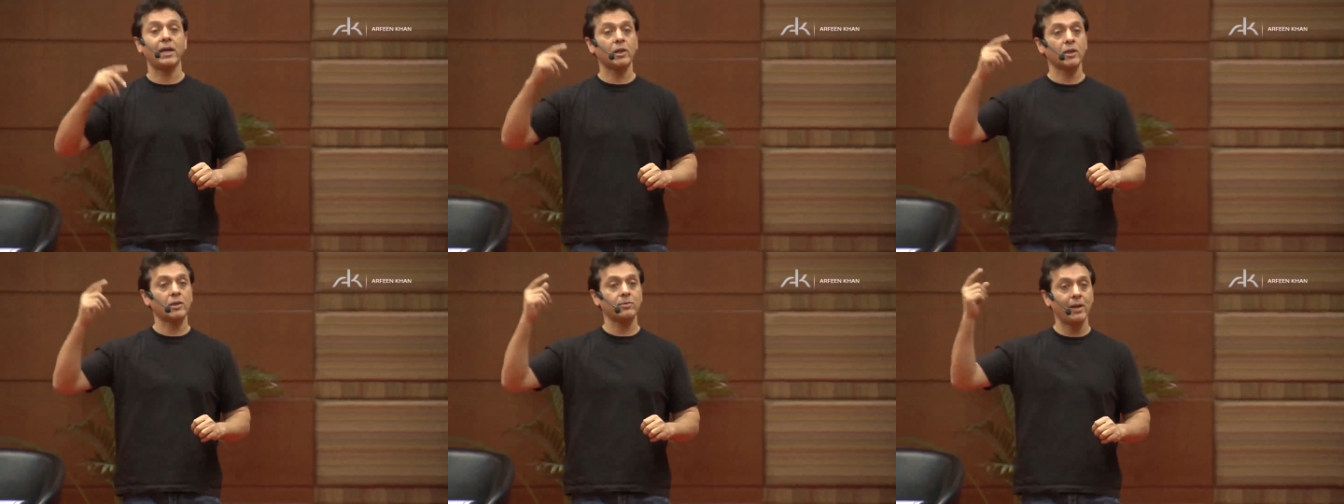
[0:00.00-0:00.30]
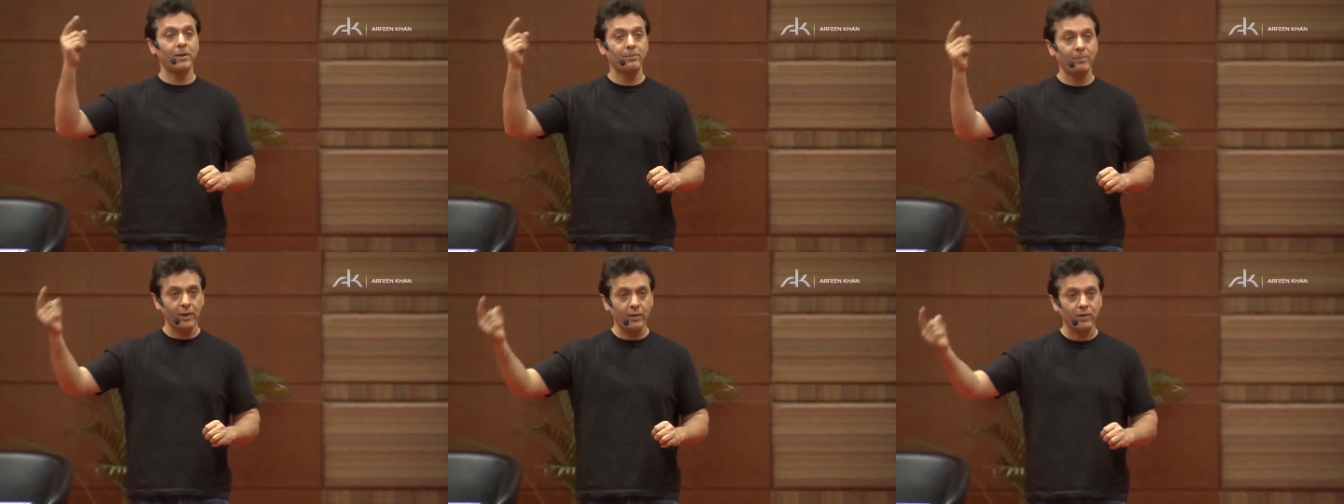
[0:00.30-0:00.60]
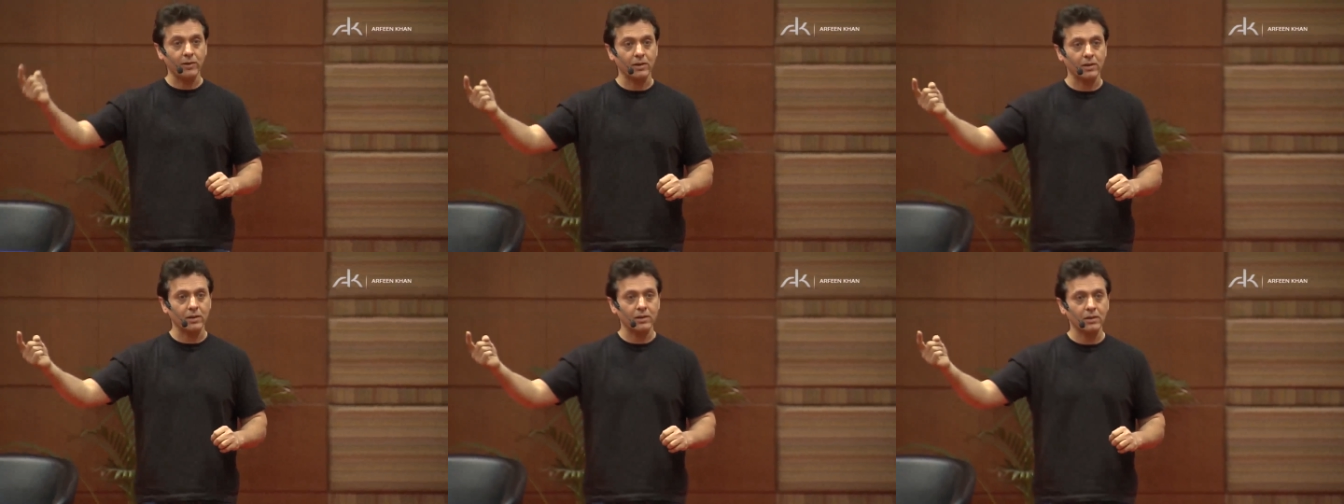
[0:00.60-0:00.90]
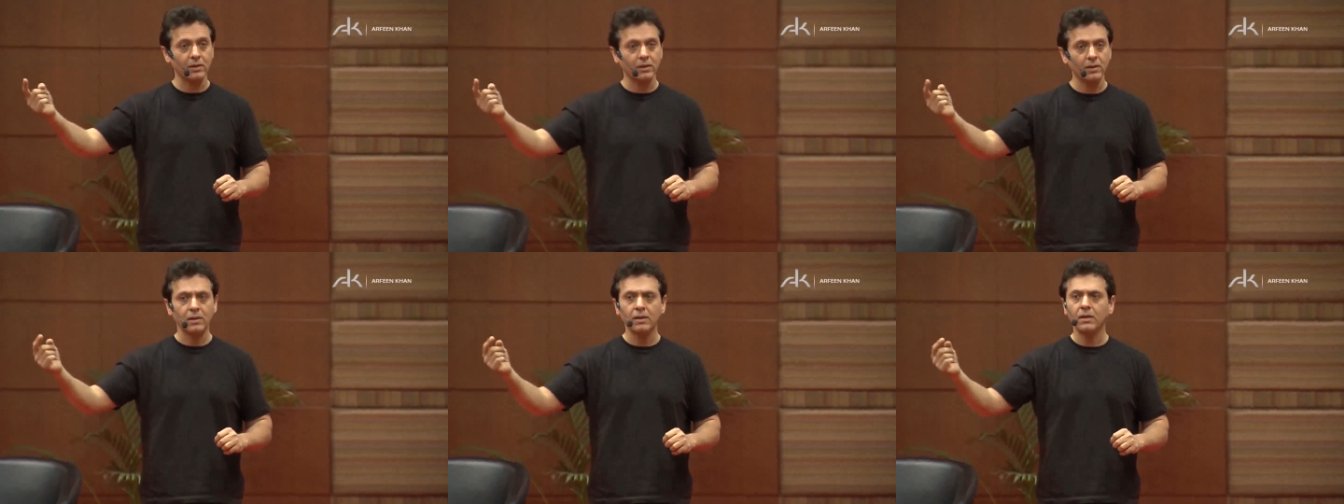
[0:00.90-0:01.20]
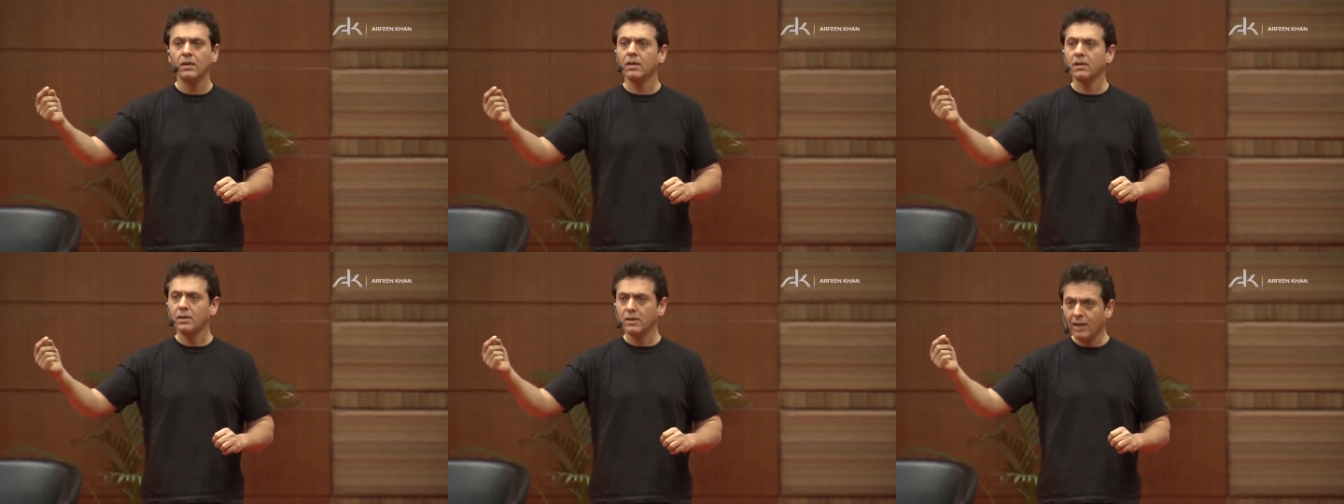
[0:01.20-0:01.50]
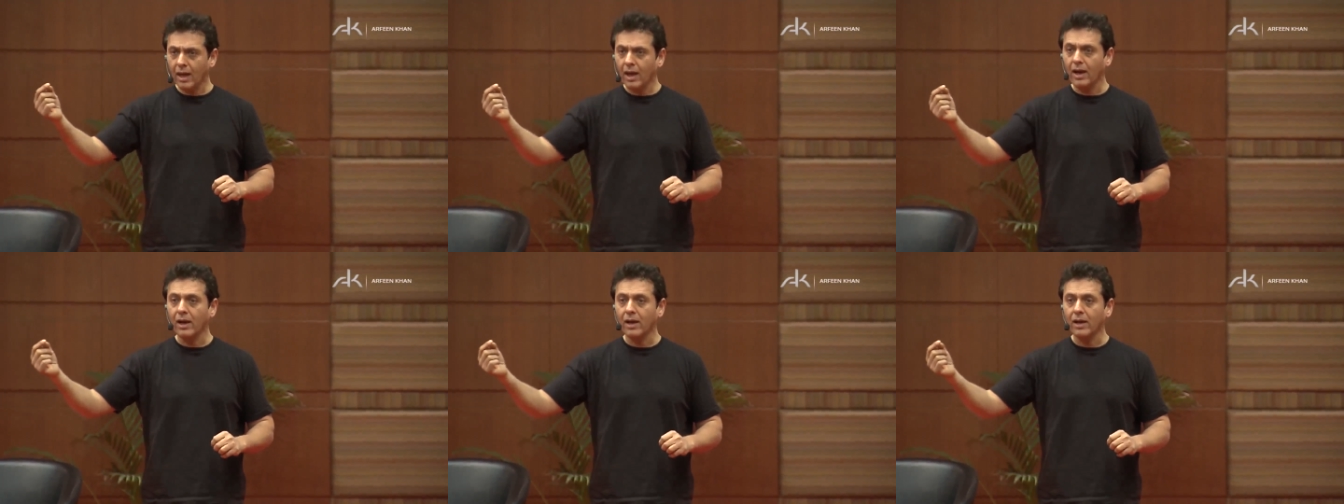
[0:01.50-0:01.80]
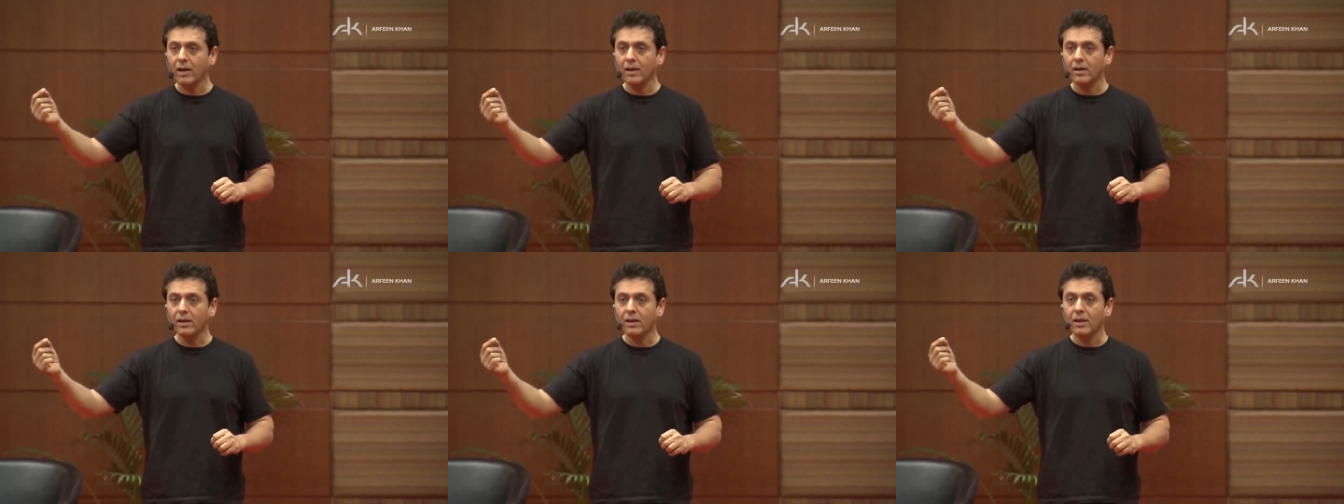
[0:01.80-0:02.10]
to my parents? Yeah.
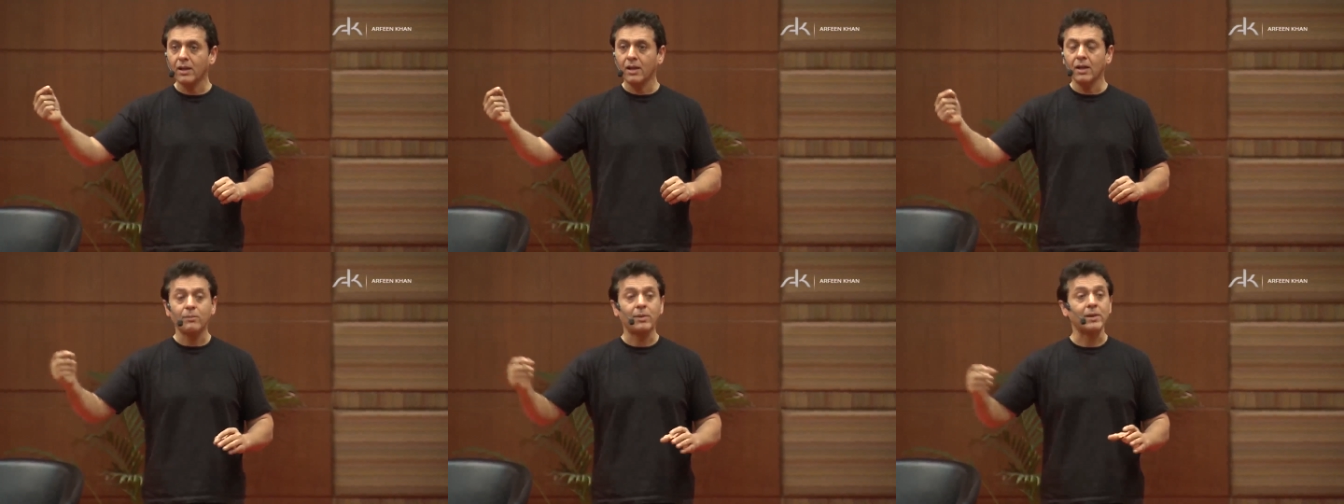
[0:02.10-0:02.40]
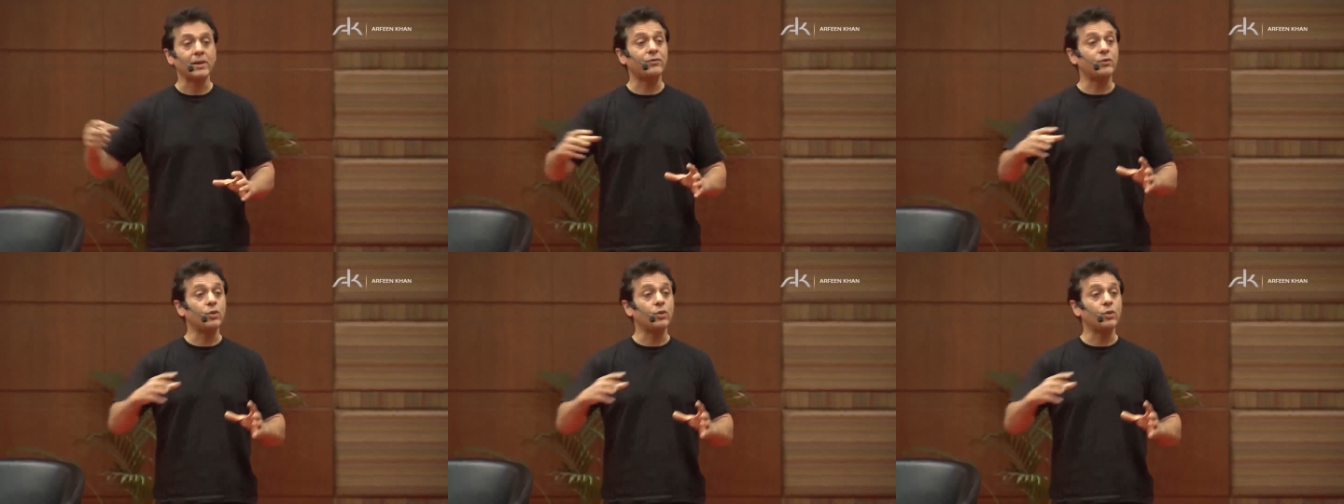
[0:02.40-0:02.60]
But if you